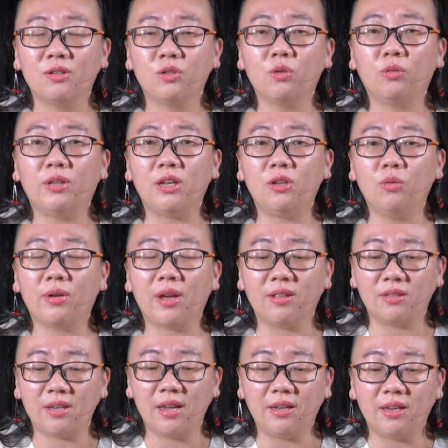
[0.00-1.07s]
so that you
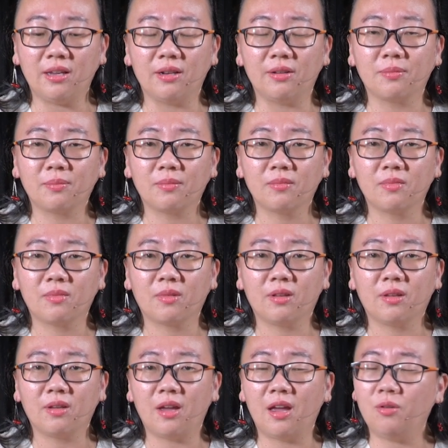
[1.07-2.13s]
can take it
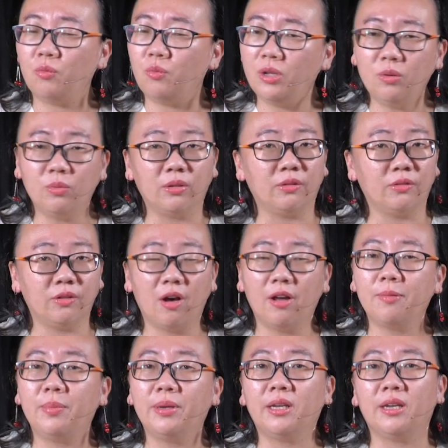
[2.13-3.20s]
and we will
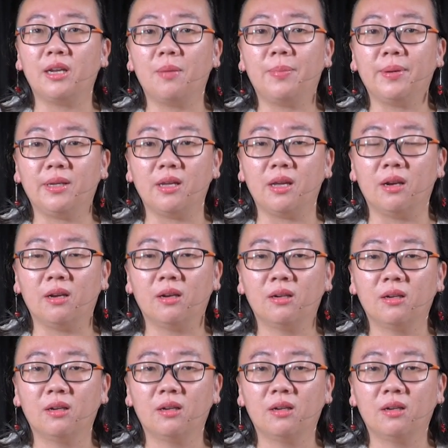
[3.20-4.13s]
not pick it up again.